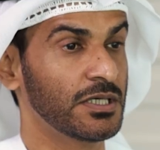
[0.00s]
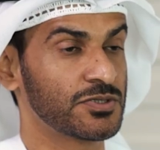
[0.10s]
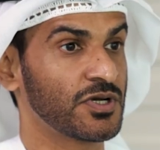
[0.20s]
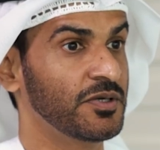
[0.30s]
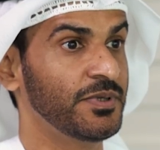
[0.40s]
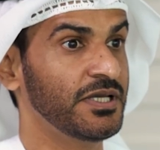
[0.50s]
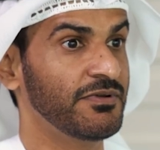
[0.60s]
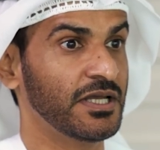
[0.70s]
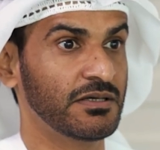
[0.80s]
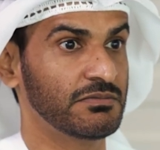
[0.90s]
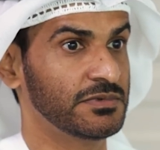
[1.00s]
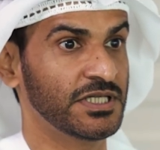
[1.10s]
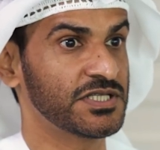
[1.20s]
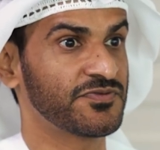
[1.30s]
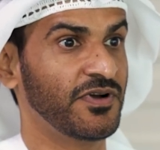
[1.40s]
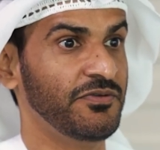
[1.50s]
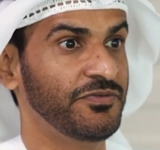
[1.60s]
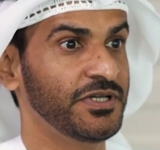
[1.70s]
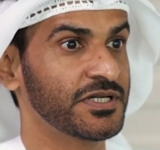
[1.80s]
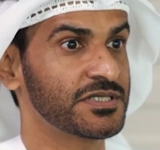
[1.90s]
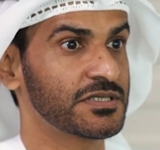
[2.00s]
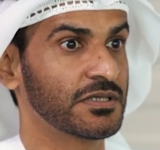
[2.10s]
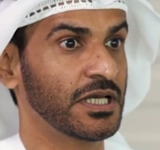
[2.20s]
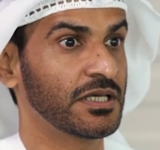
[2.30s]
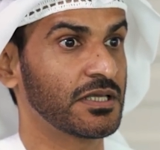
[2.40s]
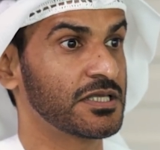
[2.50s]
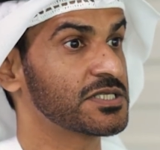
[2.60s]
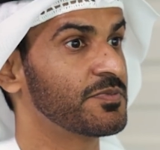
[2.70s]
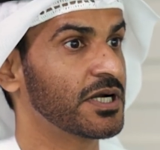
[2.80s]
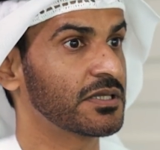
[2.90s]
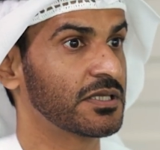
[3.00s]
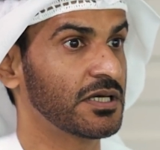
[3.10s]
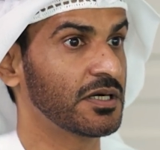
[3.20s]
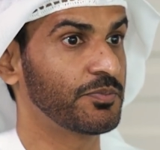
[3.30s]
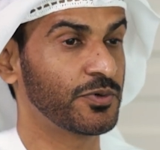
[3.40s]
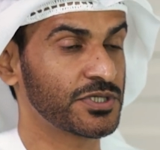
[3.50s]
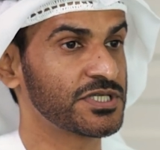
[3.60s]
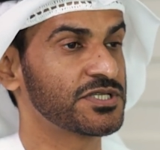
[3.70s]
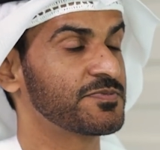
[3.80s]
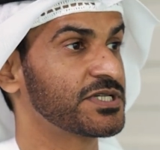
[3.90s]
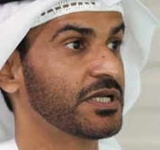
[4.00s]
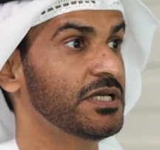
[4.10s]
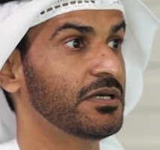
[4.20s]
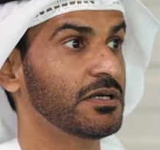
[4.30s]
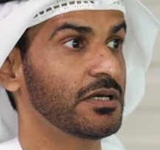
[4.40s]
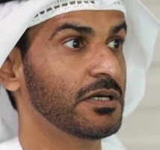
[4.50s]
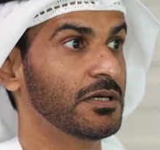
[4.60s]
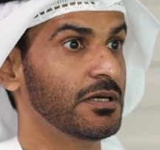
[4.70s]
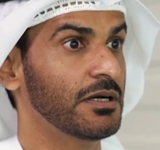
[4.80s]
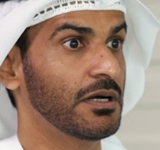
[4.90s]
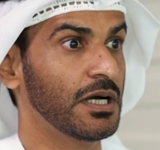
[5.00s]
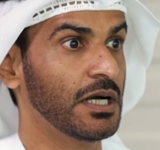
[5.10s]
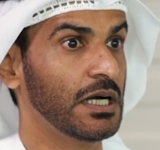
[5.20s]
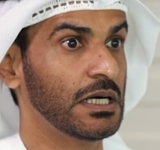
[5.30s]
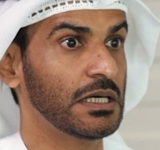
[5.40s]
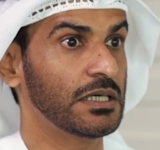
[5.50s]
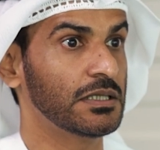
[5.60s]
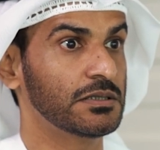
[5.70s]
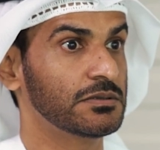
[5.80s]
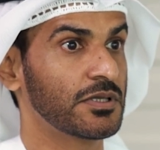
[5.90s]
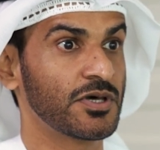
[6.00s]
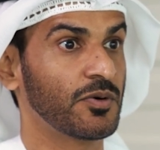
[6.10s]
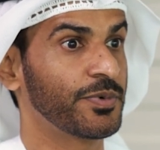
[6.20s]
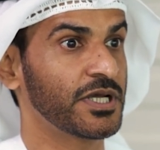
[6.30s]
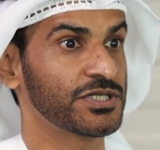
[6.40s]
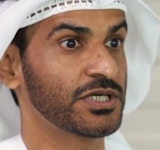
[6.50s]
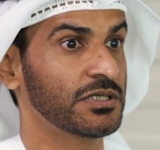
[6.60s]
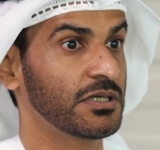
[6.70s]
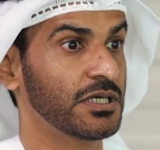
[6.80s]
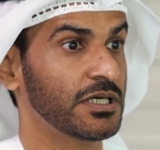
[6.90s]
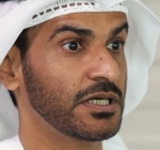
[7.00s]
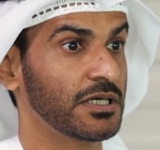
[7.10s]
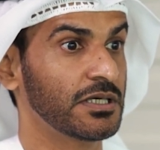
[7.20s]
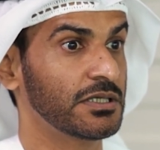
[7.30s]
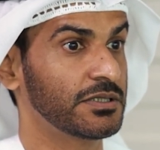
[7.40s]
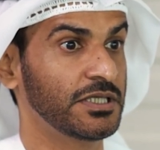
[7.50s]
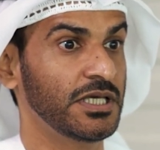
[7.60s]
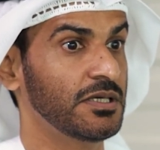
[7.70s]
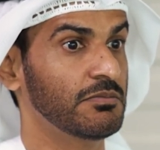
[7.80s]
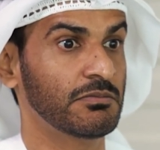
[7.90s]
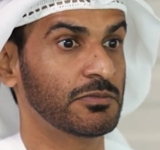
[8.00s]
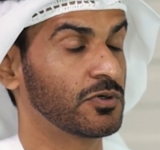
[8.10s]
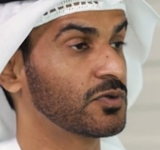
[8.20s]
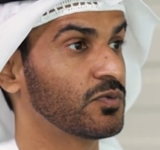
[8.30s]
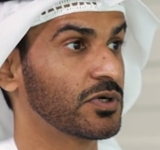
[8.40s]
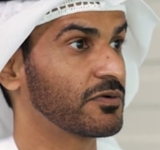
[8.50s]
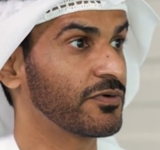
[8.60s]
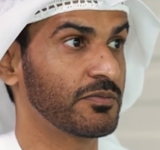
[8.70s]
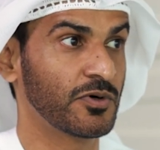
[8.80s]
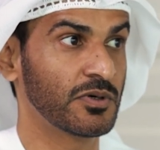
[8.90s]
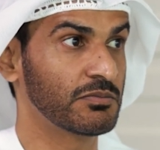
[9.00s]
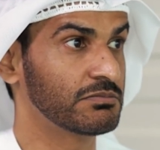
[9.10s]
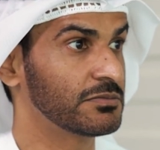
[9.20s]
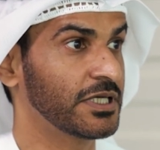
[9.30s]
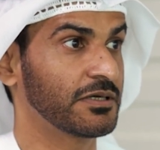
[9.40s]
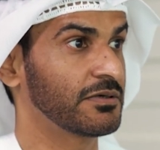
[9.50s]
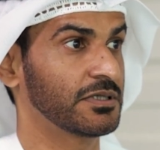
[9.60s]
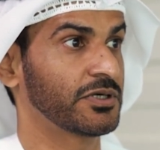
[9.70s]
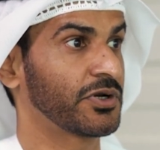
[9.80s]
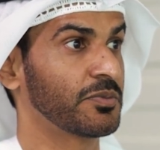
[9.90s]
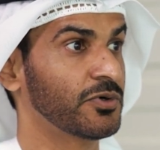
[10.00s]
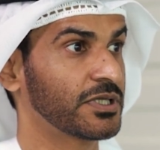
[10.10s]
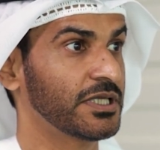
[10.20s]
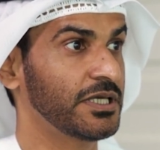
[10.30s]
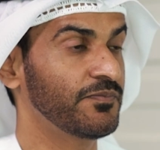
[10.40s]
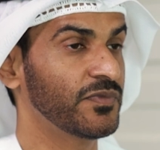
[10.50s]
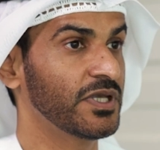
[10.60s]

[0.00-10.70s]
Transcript: So I believe like next 5 years, like the smart ports especially, the operation team could work from home, like remotely.